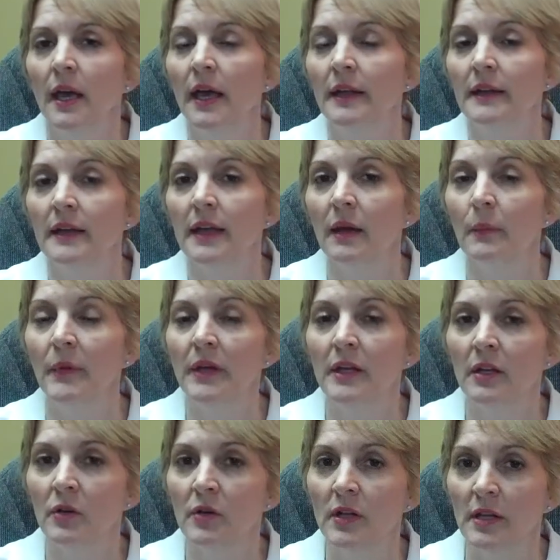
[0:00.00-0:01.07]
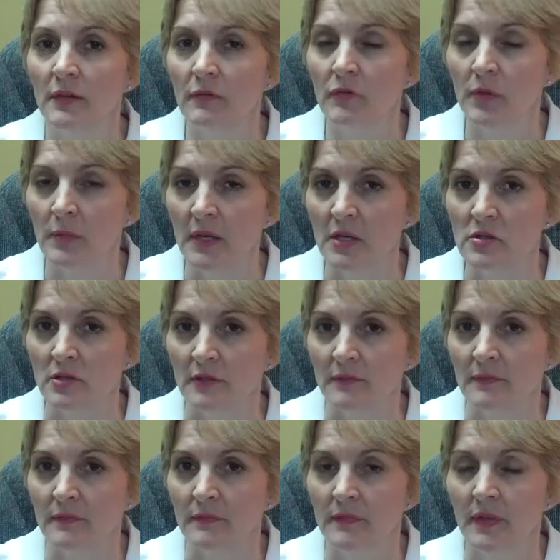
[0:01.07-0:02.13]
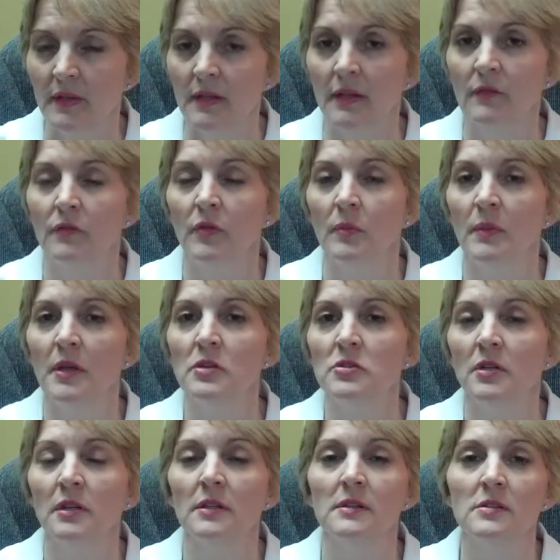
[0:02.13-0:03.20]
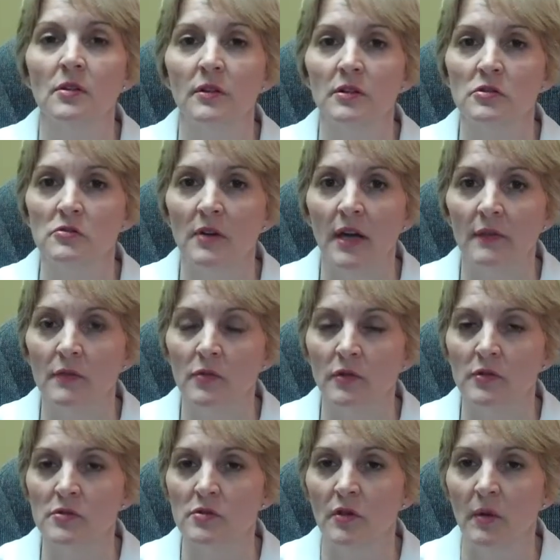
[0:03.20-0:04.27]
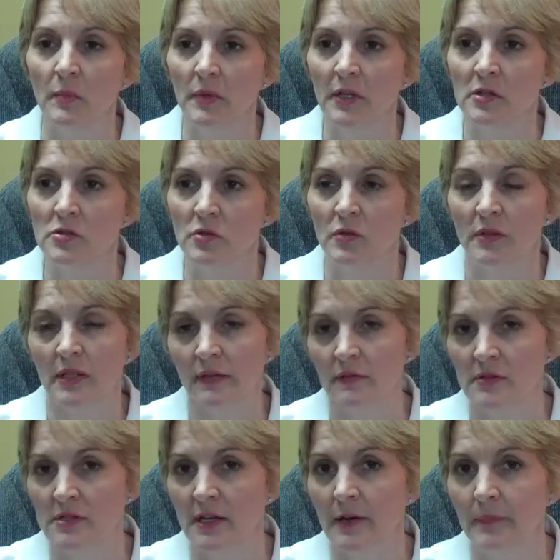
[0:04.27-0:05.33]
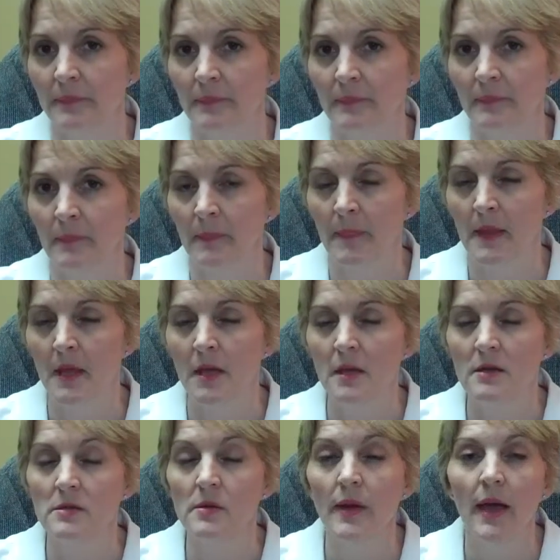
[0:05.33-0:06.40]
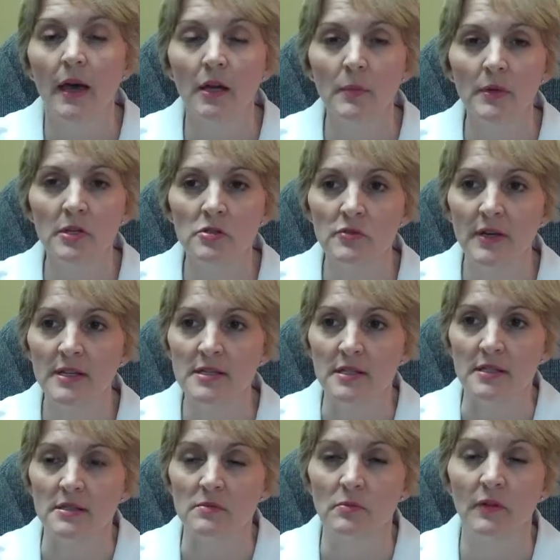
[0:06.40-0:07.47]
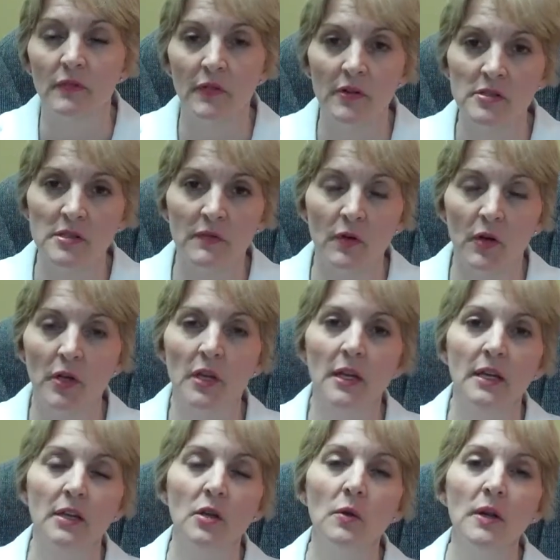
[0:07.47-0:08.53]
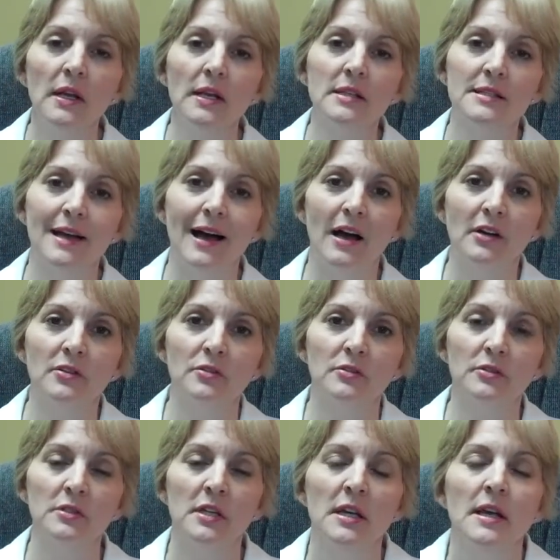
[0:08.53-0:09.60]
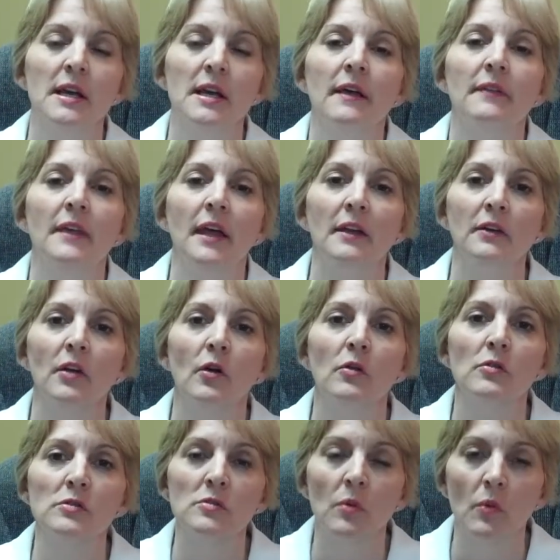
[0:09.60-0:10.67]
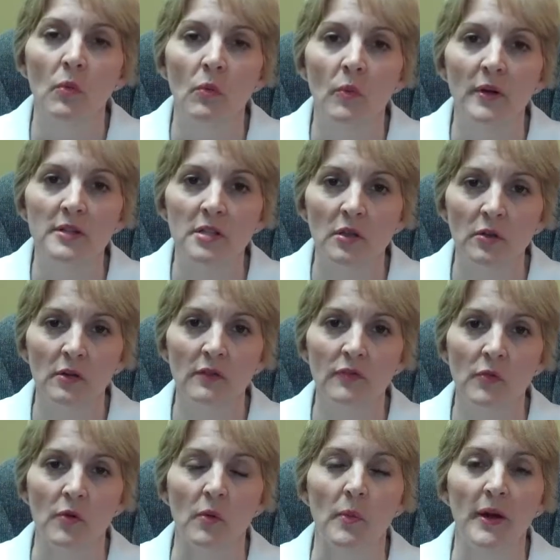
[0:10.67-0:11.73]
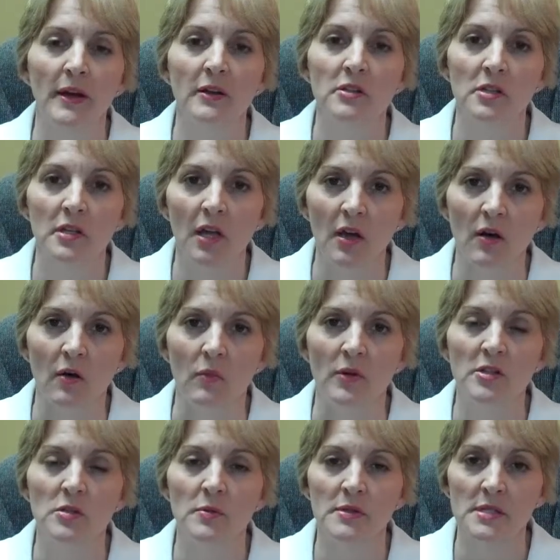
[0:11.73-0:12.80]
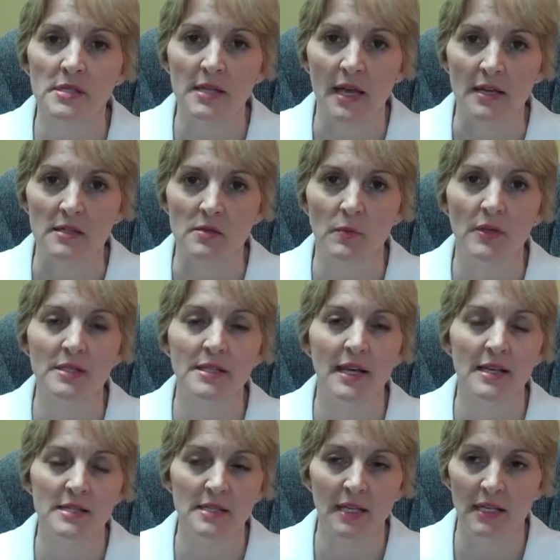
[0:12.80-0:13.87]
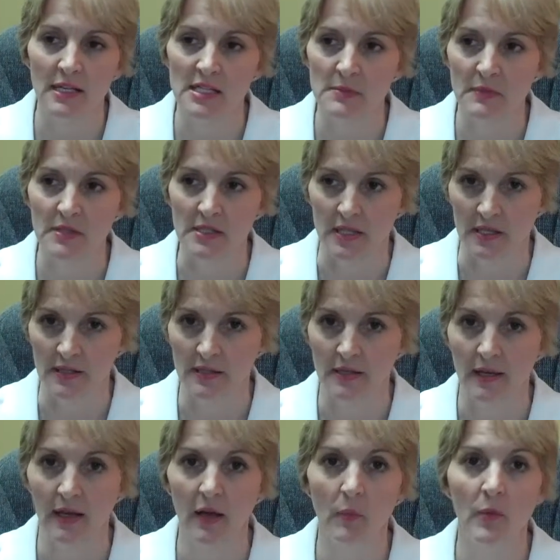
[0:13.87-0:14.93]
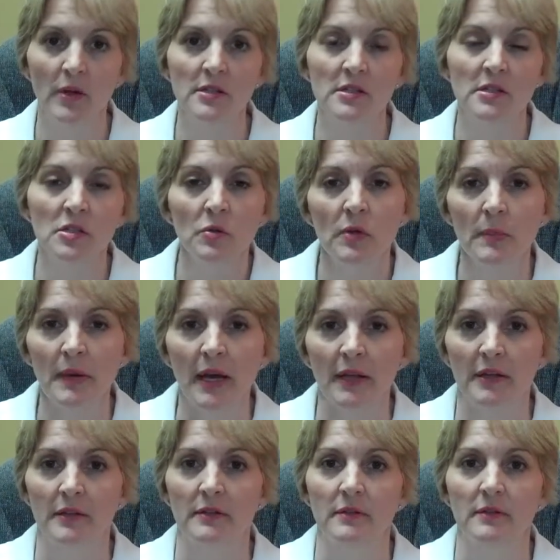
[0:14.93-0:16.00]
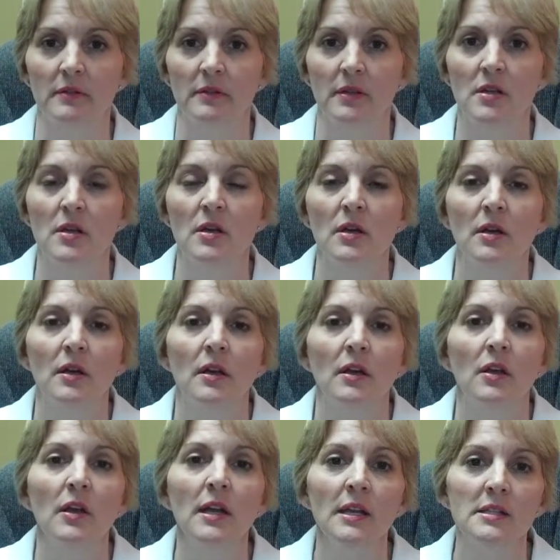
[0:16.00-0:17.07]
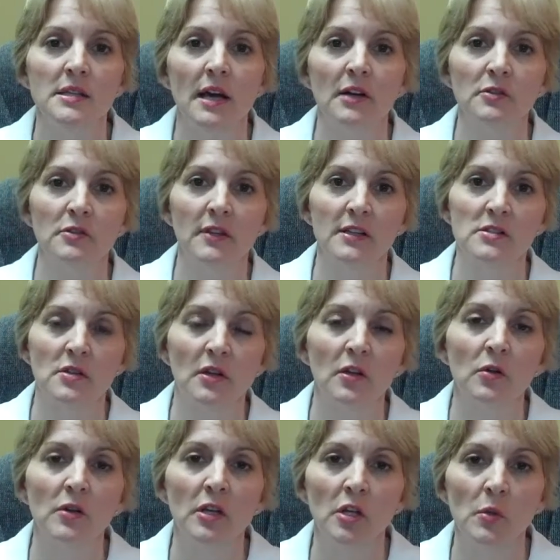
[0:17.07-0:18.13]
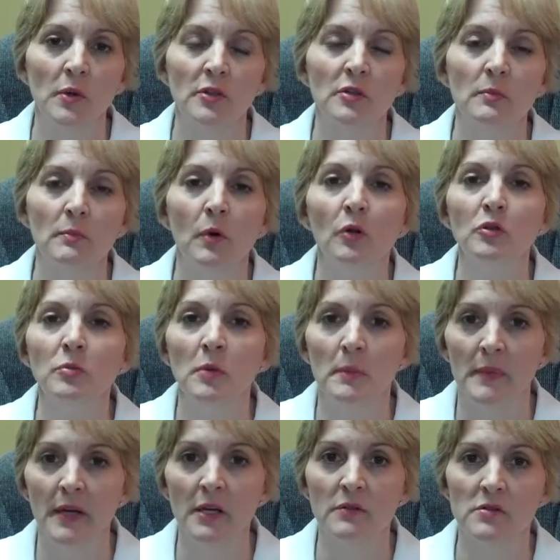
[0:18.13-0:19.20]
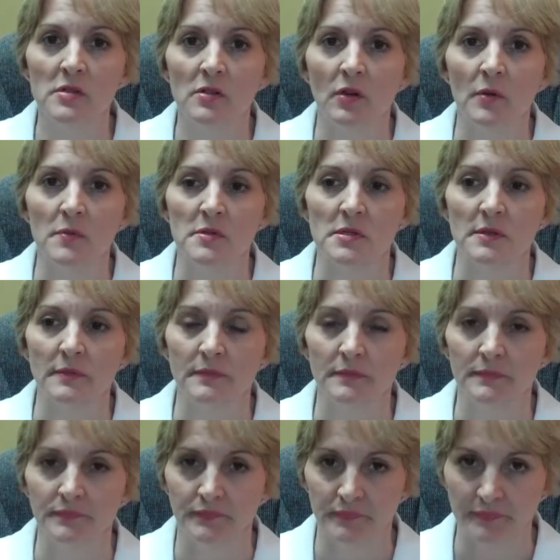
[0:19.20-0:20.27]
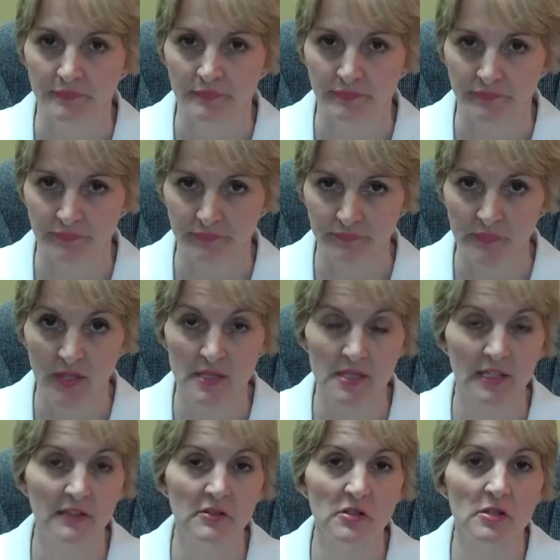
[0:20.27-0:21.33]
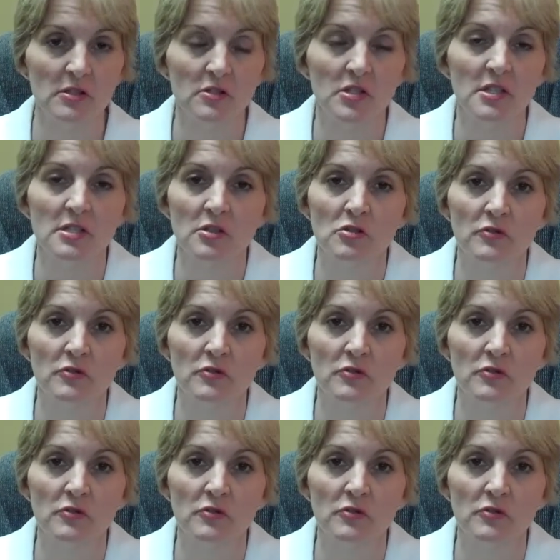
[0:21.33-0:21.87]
And again, we can look at inflammation. Inflammation is going to drive cortisol and blood sugar levels up. So how do we address this? Well, first of all, you need a doctor that knows what to look for, where to go, what to assess, what testing needs to be done, and what to do about it. You need a doctor that's going to look at you under multiple microscopes instead of just